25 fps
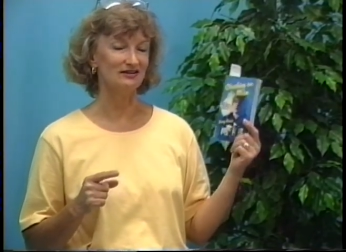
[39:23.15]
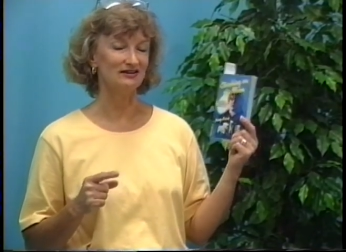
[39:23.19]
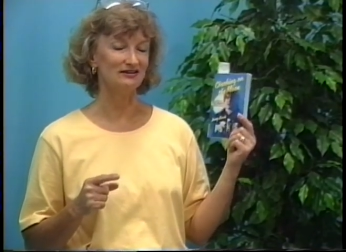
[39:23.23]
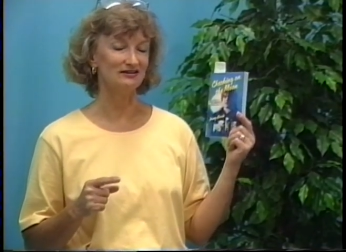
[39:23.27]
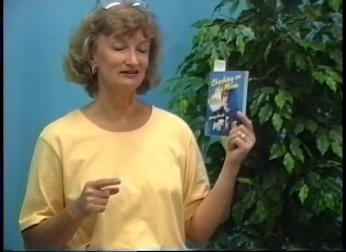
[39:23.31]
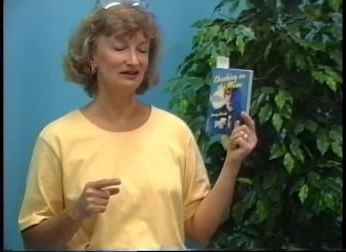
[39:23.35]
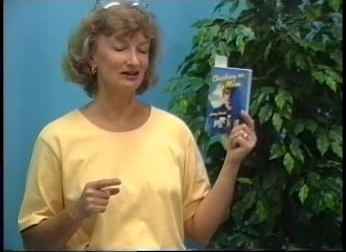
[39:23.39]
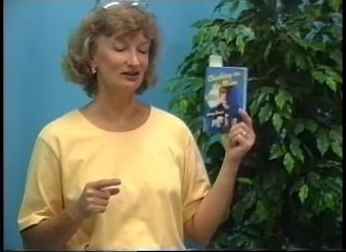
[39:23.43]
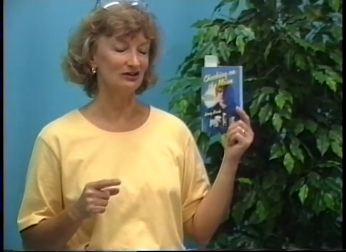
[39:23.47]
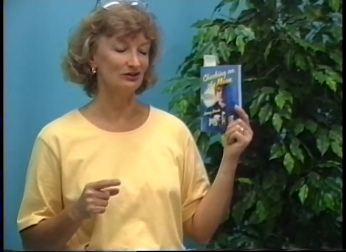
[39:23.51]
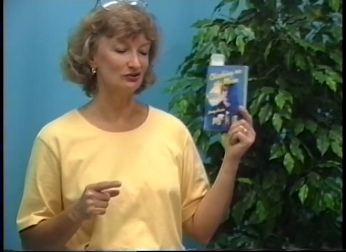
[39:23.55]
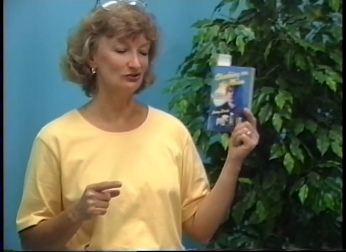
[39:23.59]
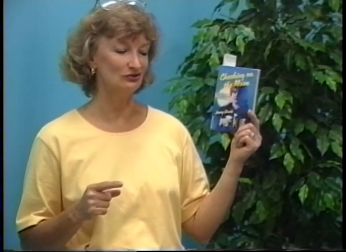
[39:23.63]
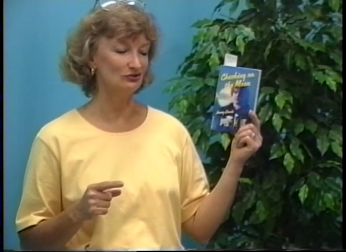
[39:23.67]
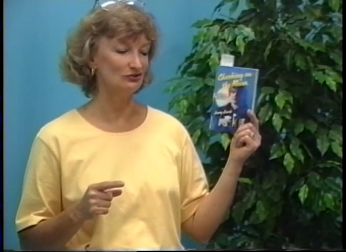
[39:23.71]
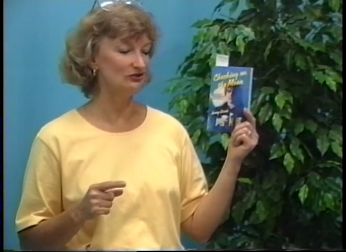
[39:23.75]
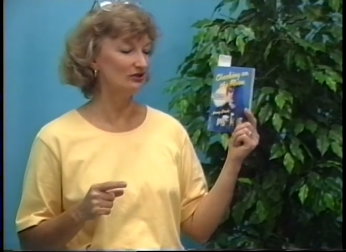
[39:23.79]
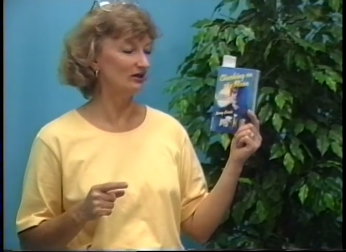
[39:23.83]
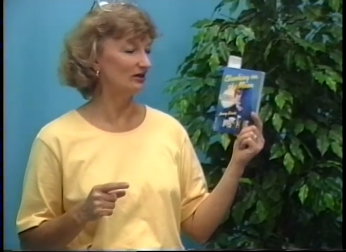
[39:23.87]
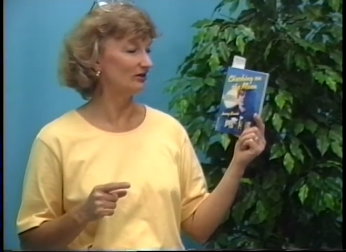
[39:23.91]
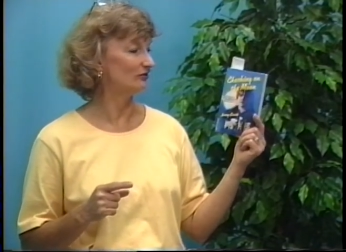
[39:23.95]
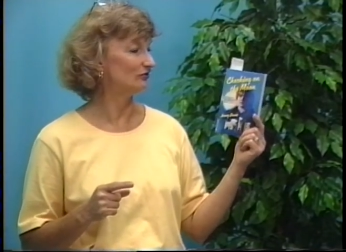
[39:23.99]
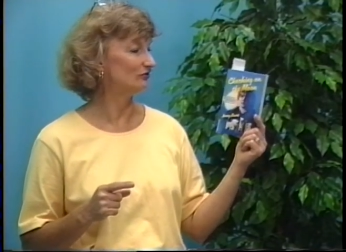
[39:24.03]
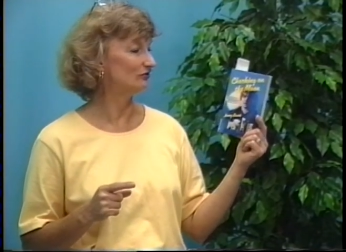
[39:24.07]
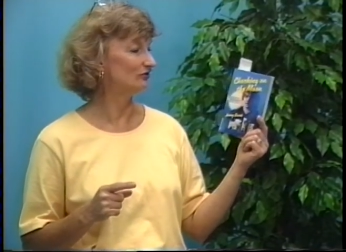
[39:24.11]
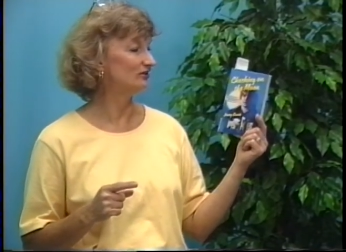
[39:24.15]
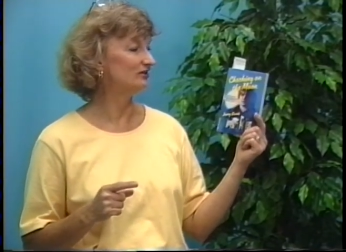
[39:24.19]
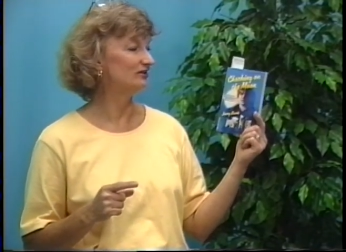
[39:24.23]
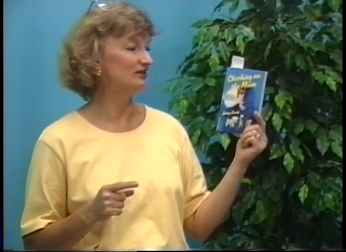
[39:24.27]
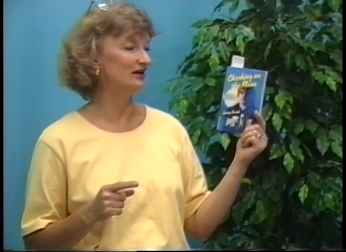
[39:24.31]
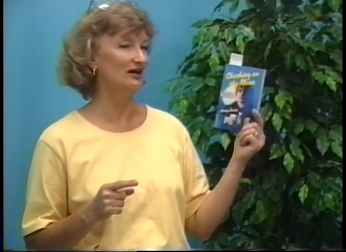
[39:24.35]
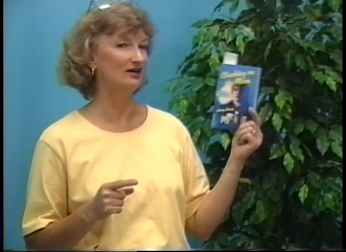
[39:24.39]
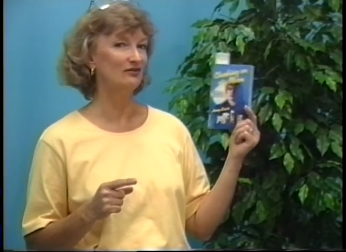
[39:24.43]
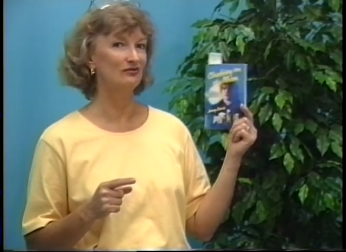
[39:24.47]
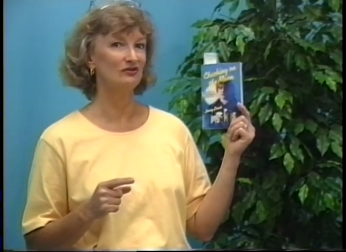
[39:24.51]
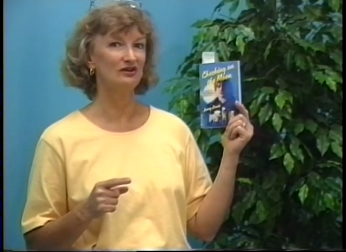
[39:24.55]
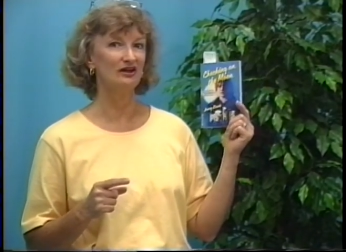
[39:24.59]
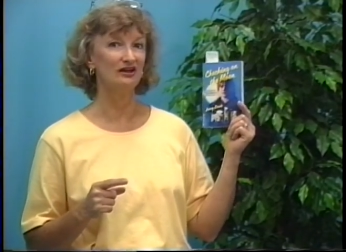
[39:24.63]
A, a, a, good
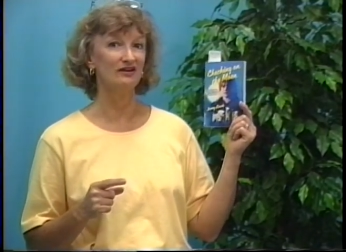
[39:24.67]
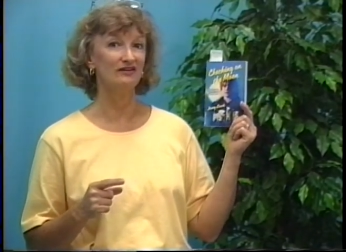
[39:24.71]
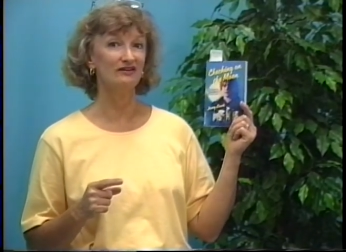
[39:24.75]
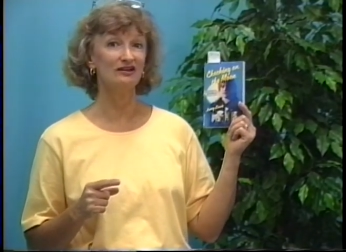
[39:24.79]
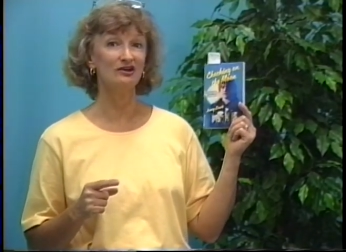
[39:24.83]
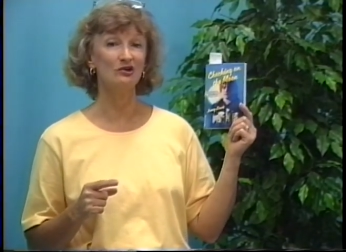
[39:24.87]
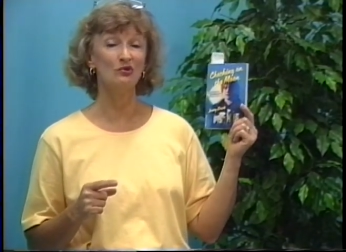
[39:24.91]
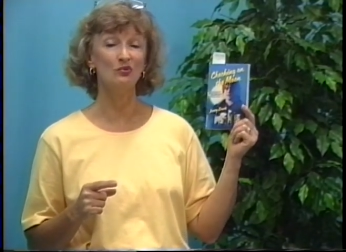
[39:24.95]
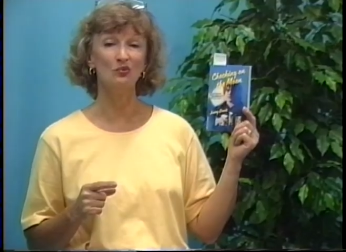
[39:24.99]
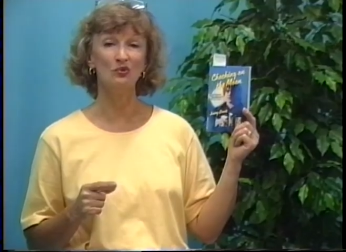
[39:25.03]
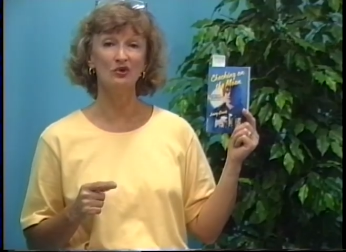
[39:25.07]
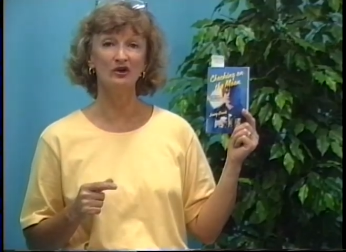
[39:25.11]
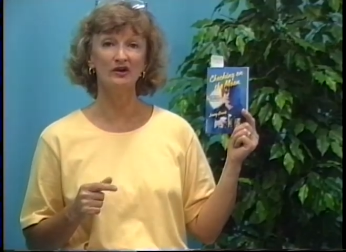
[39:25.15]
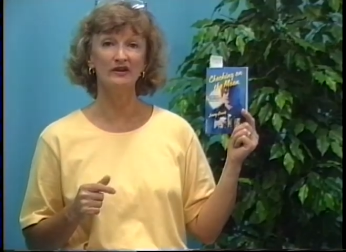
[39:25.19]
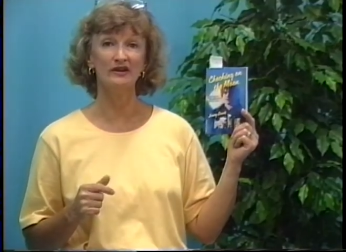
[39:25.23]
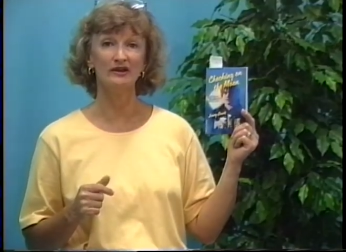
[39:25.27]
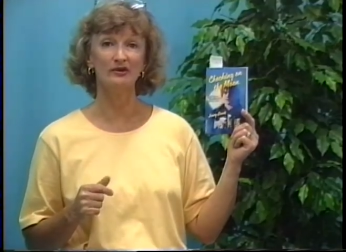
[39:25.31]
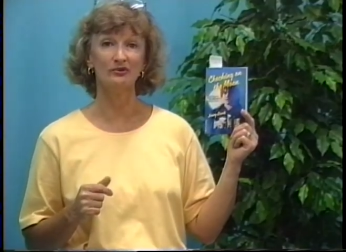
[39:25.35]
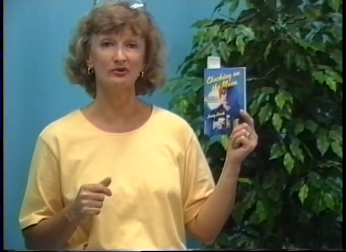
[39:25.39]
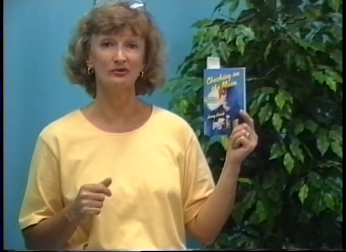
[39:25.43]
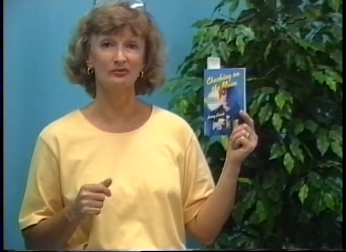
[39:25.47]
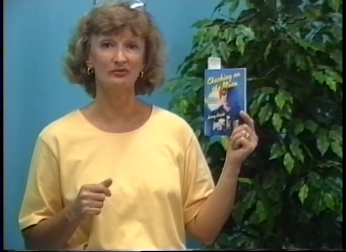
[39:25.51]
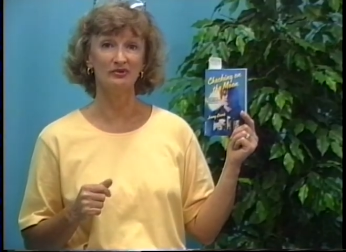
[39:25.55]
novel, I think one that will